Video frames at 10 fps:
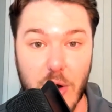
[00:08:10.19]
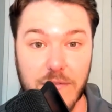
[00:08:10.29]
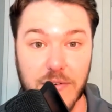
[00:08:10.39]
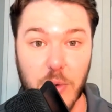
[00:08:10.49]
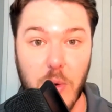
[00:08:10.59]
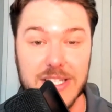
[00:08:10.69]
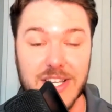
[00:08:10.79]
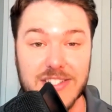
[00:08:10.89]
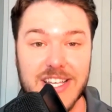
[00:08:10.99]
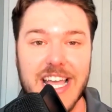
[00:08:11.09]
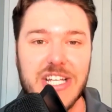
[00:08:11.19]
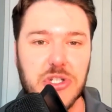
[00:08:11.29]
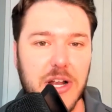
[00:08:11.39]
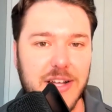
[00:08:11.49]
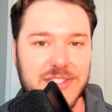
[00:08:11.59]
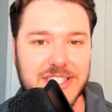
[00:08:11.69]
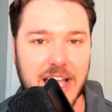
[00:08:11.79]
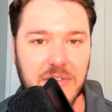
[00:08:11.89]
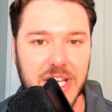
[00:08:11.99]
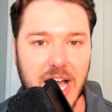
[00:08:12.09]
over for the White Sox, he struck out
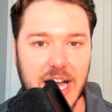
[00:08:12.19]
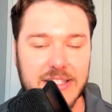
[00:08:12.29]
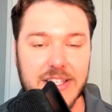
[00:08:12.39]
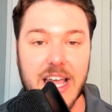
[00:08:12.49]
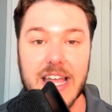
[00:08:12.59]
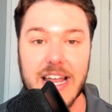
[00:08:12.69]
7 guys.